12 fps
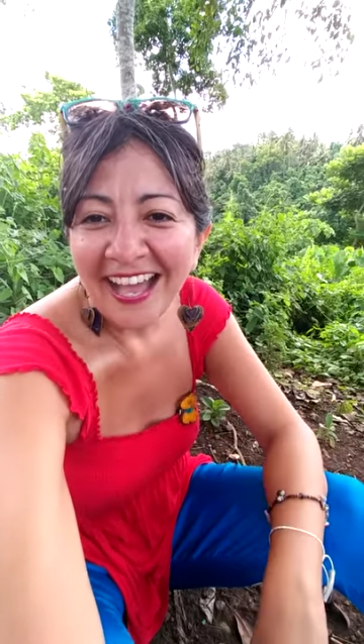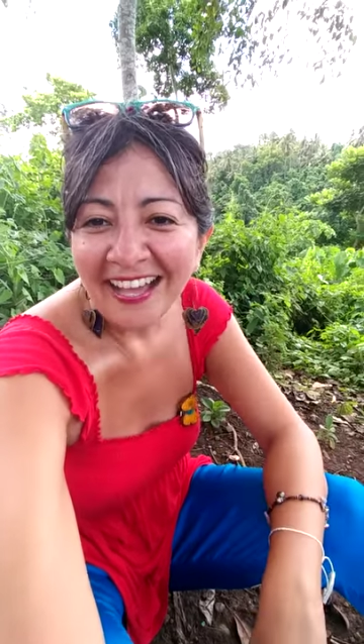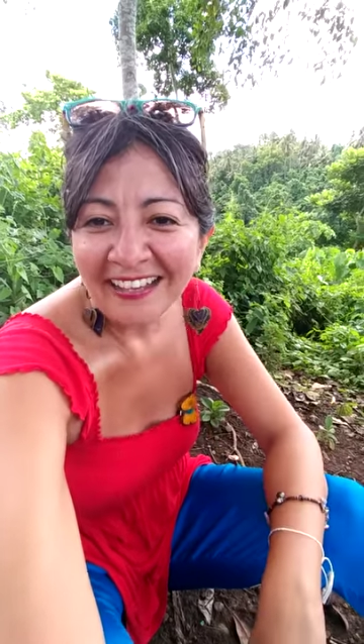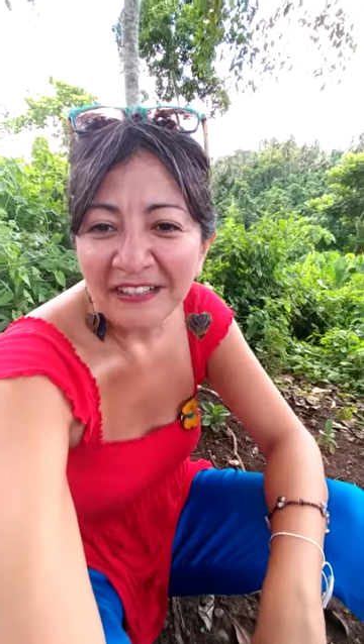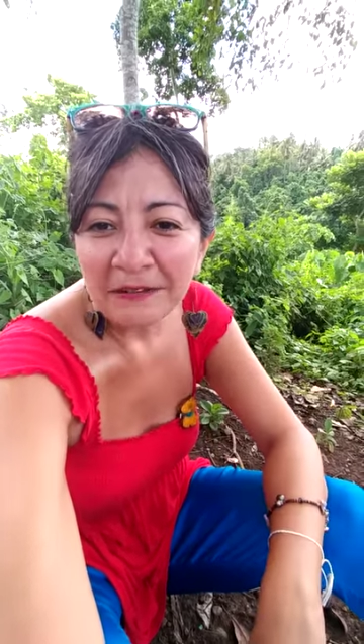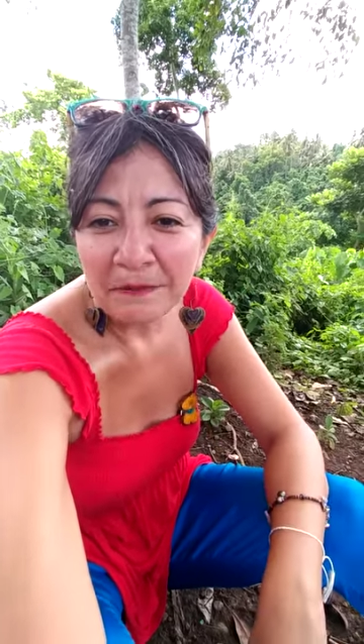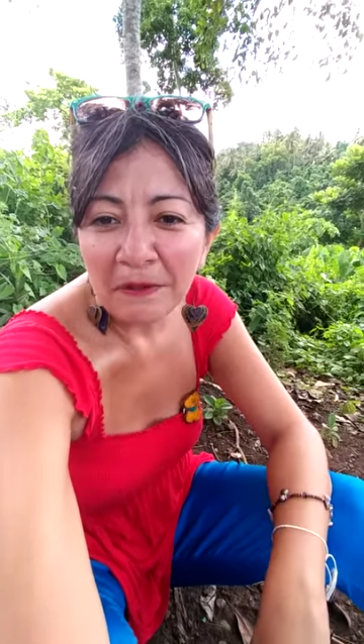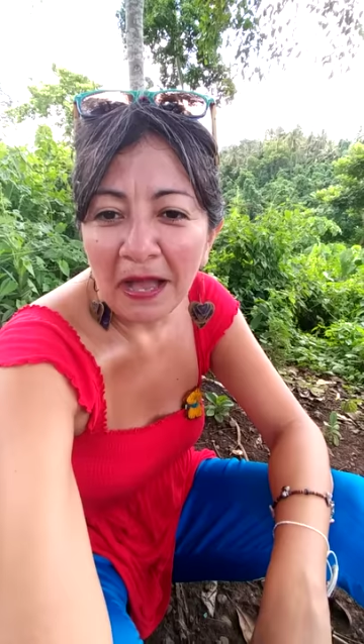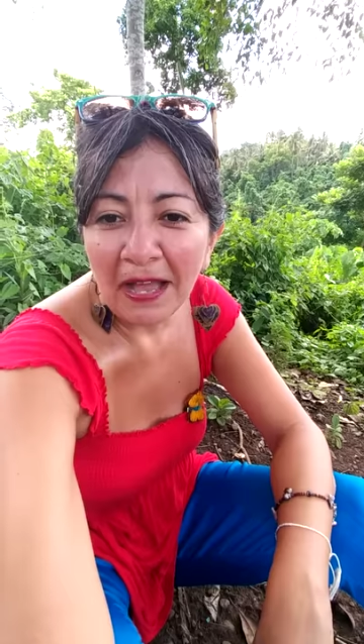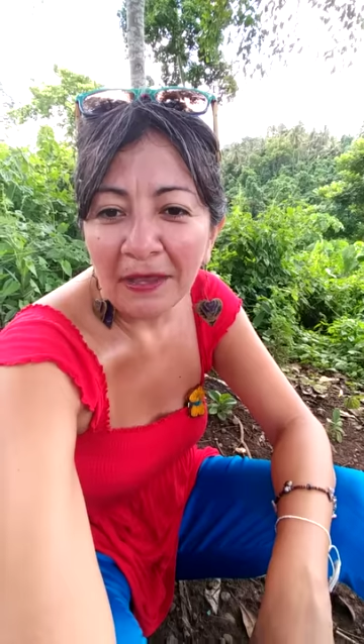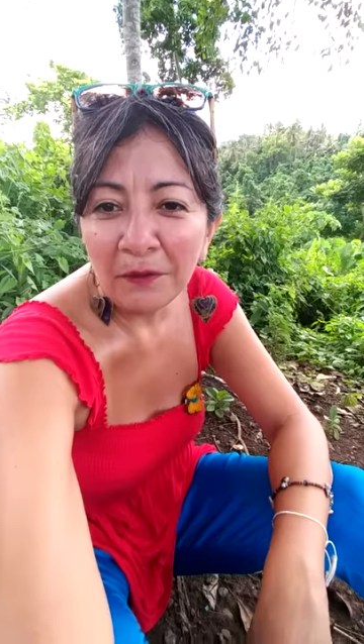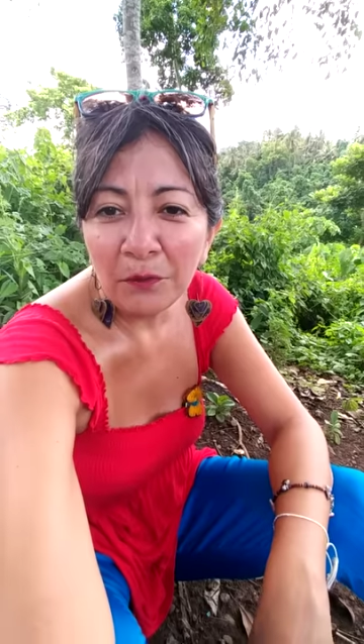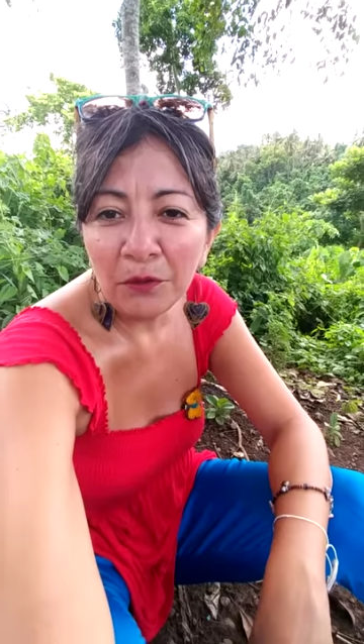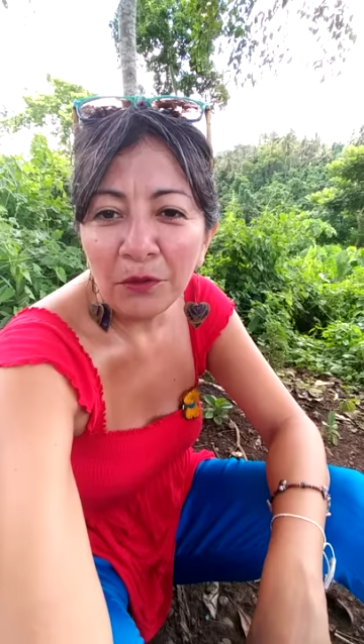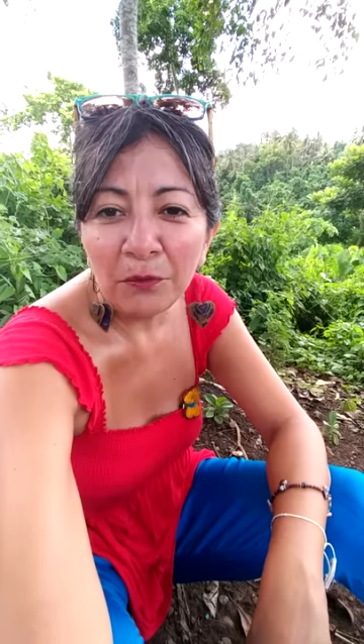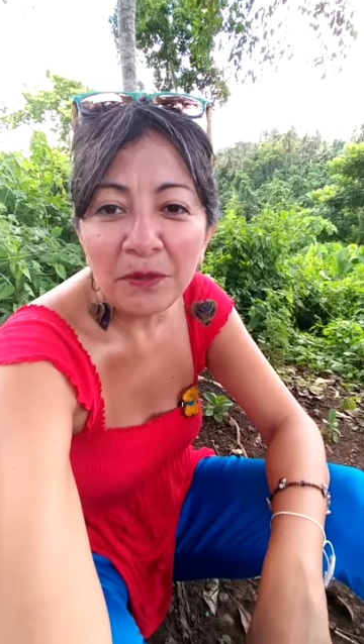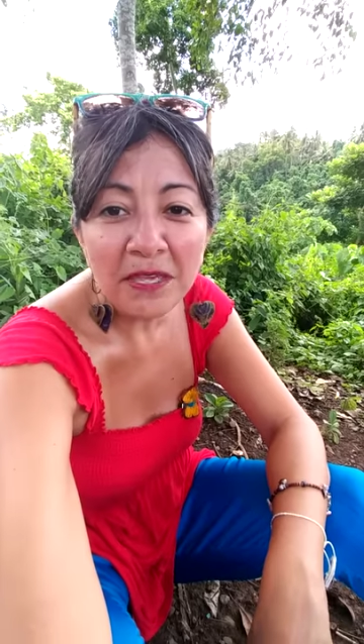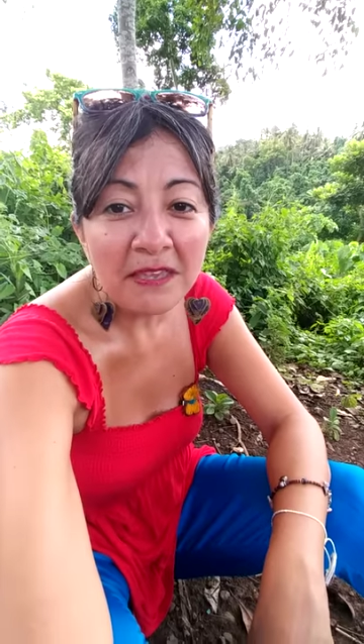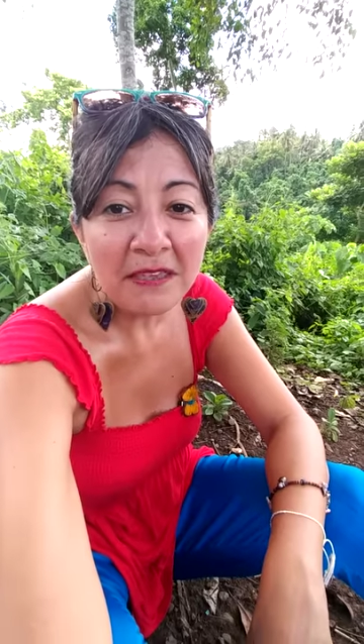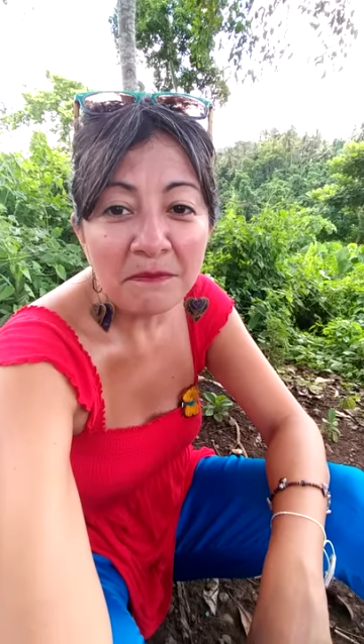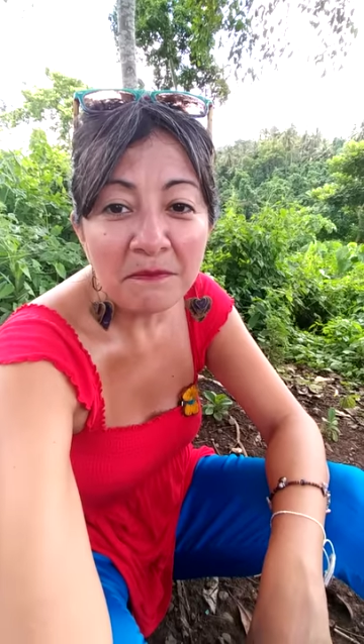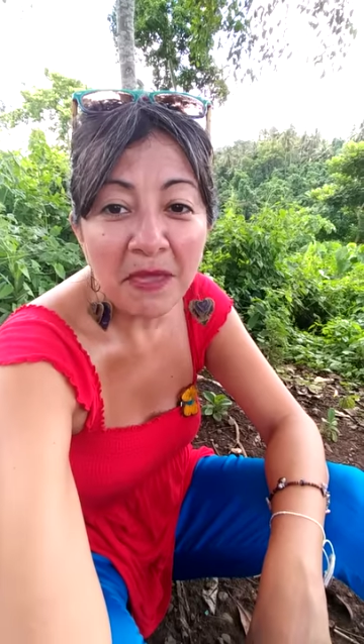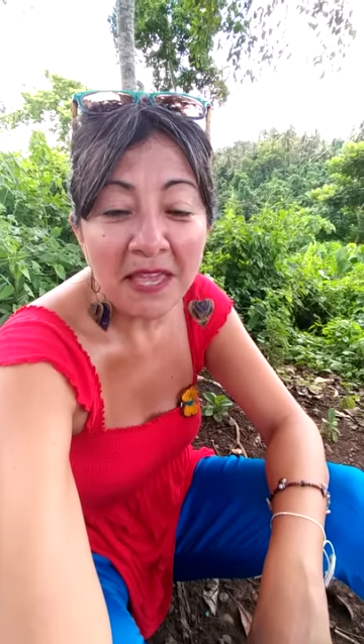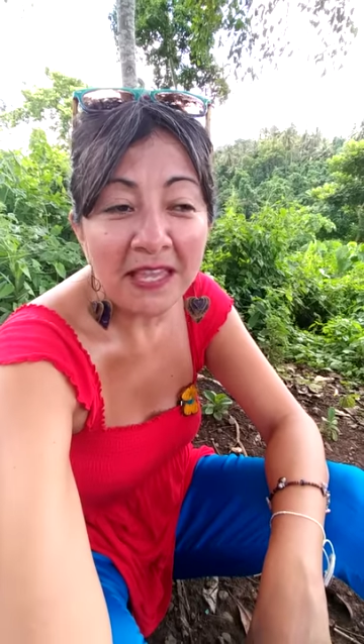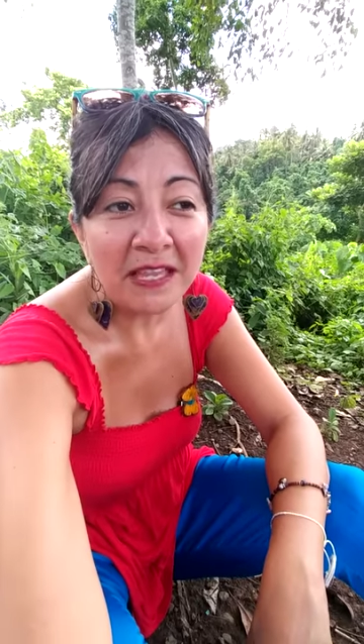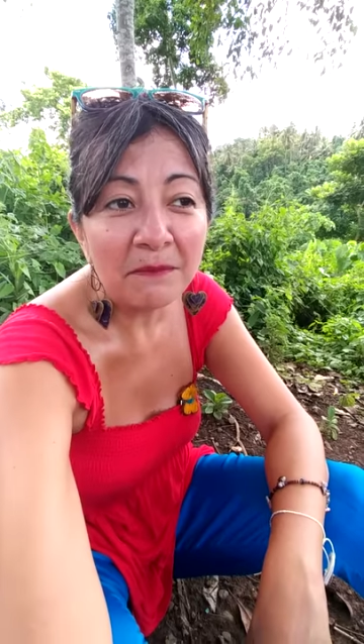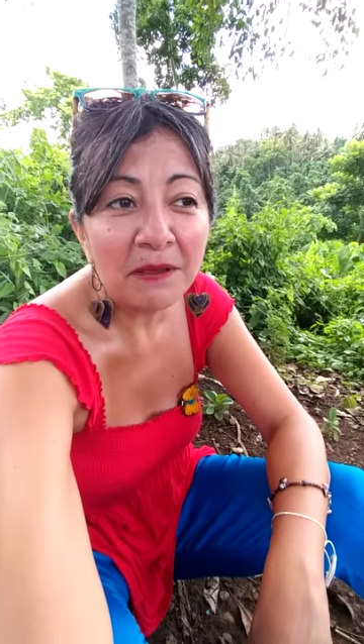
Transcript: I will be making